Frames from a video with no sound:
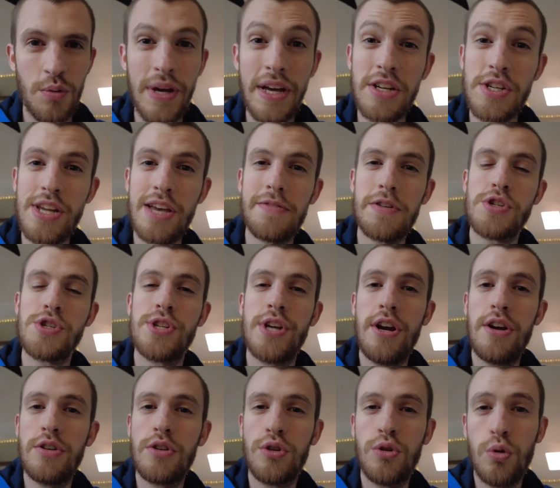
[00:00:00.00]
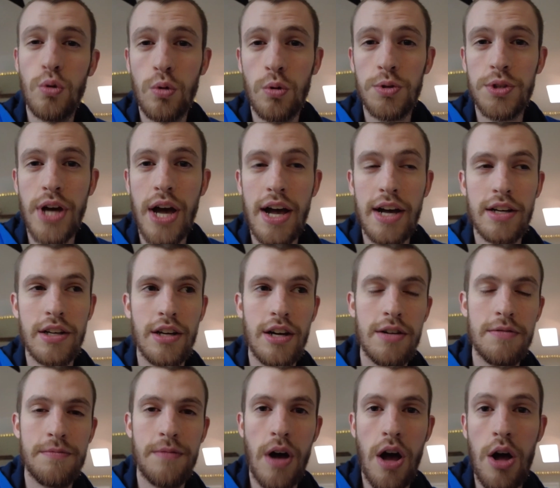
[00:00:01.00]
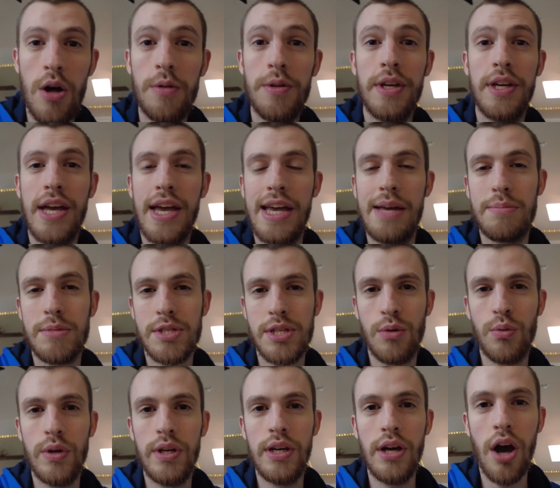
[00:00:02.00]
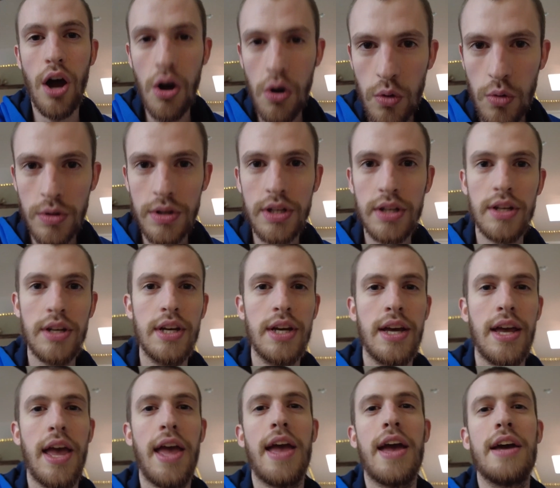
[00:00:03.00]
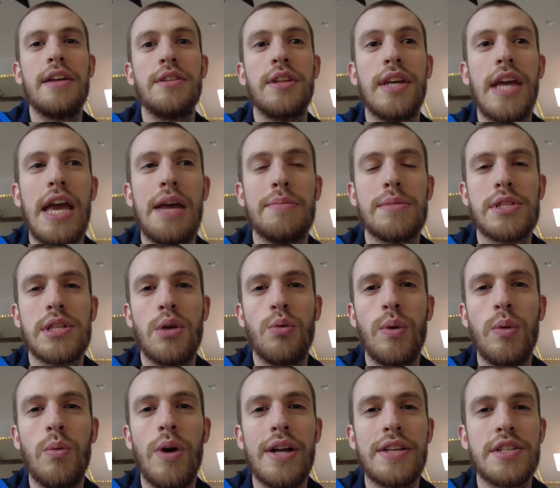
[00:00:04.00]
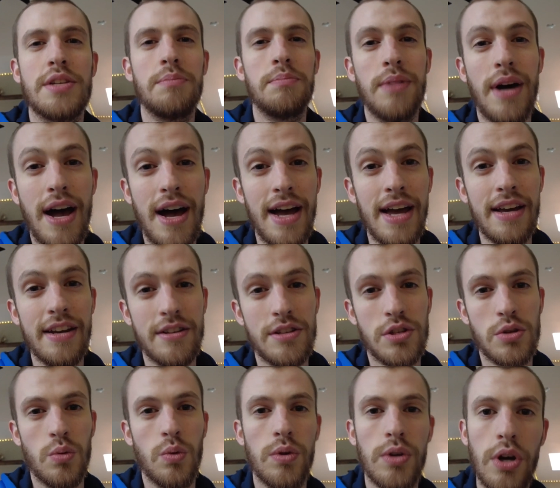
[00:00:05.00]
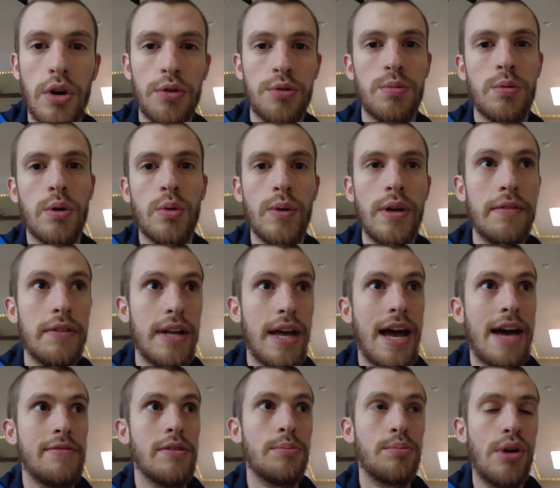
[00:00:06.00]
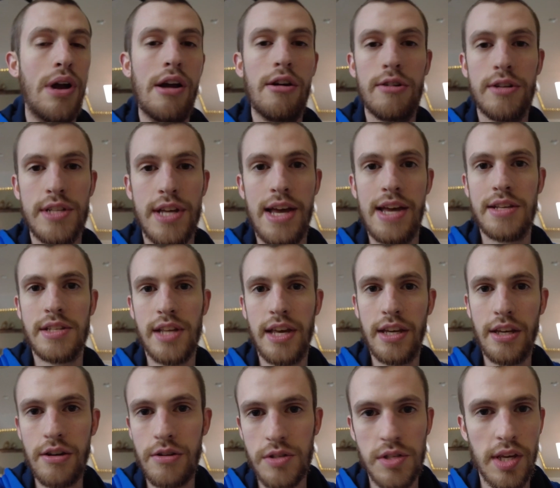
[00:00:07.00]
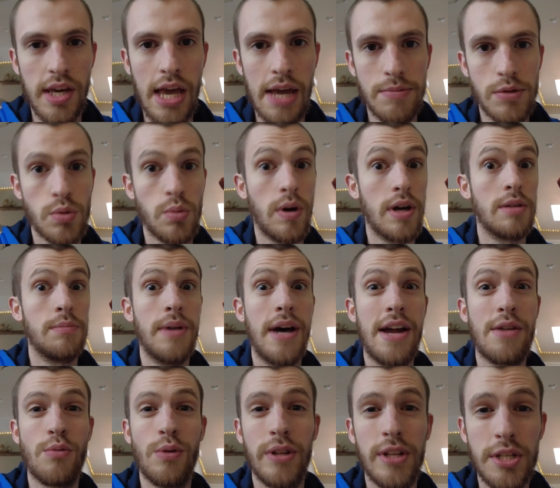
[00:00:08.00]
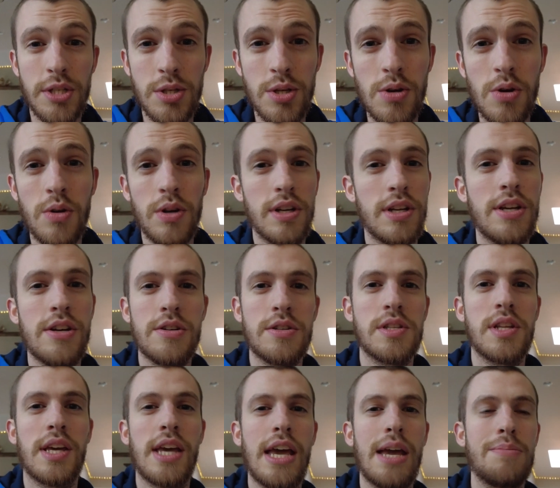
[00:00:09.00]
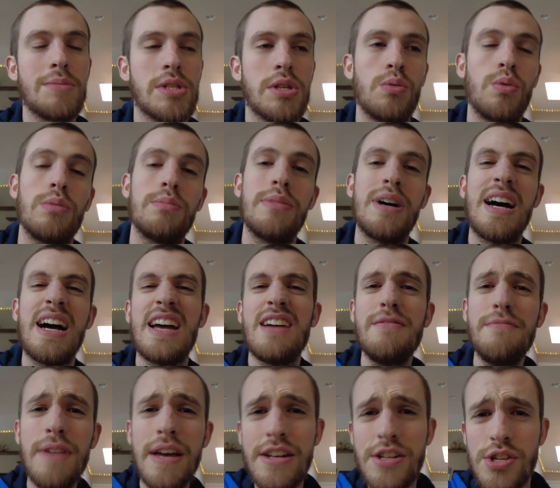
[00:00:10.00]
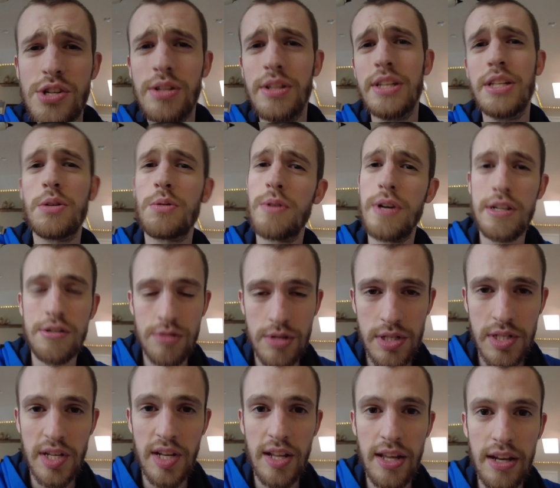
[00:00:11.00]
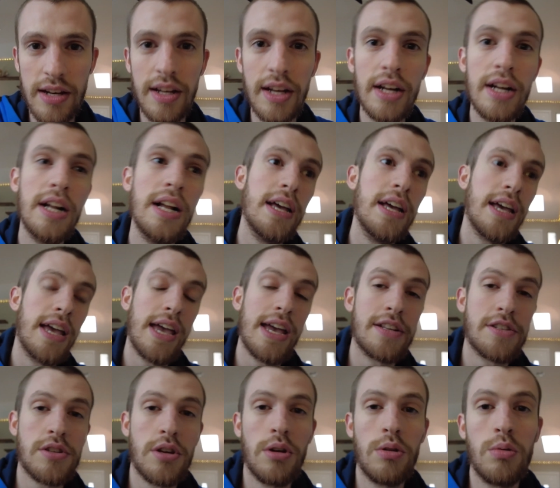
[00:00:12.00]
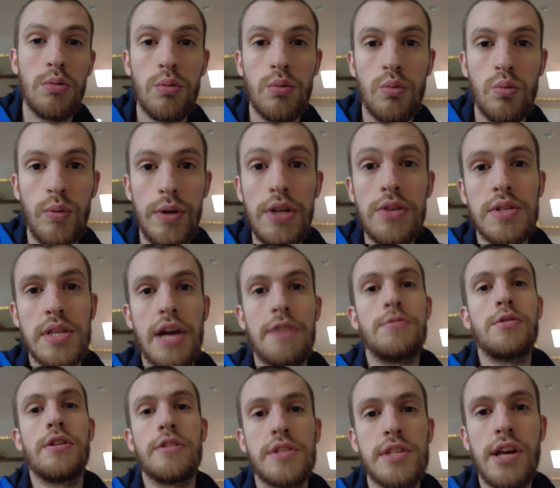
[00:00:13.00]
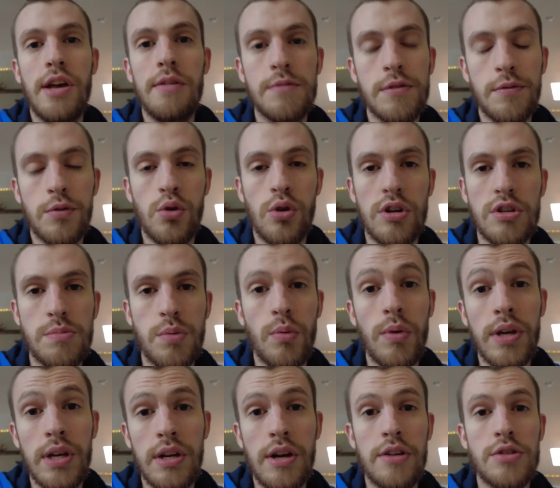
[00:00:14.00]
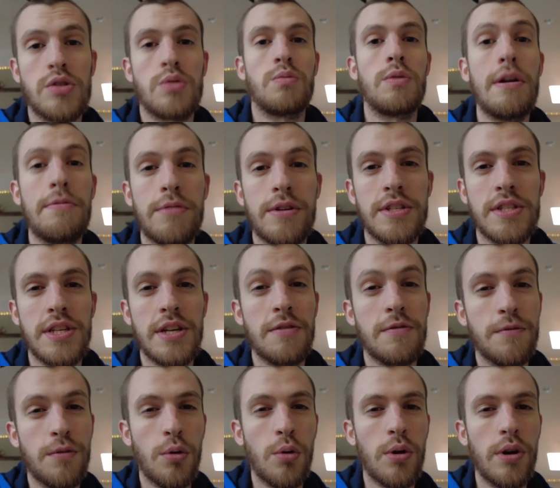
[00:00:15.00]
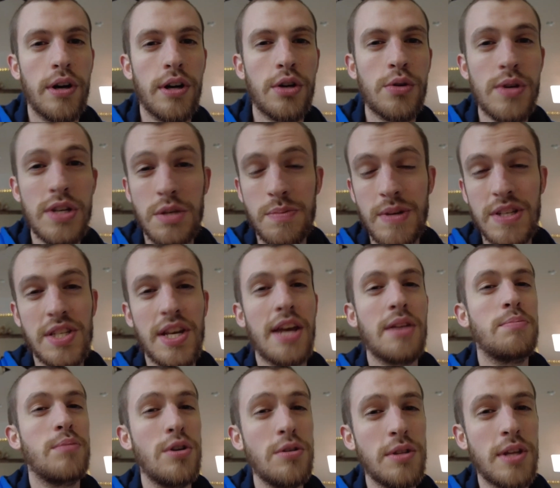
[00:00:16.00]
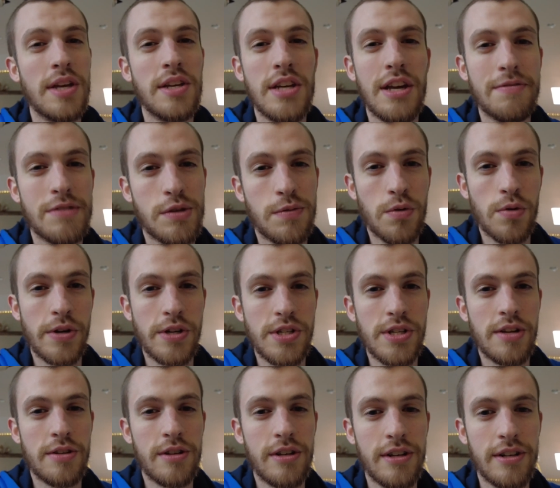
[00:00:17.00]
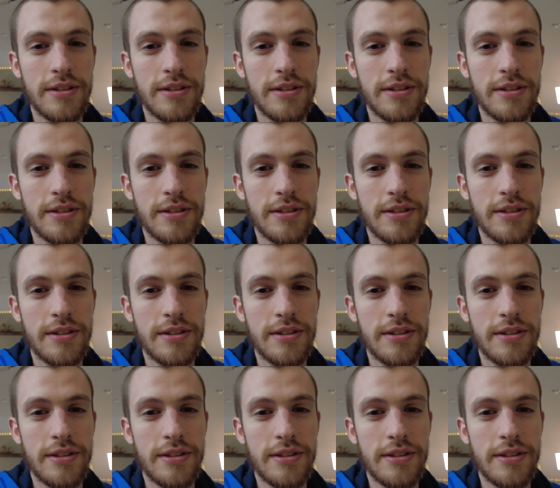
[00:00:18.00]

We actually have a shared Google Doc of all the games that we own and the games that we want to buy. So we'll go through and we even have it prioritized, like here's the games we want to buy really soon and here's the games that we'll buy eventually that we're interested in. And so we use that for ourselves, of course, but we can also reference it for Christmas and birthday gifts for each other.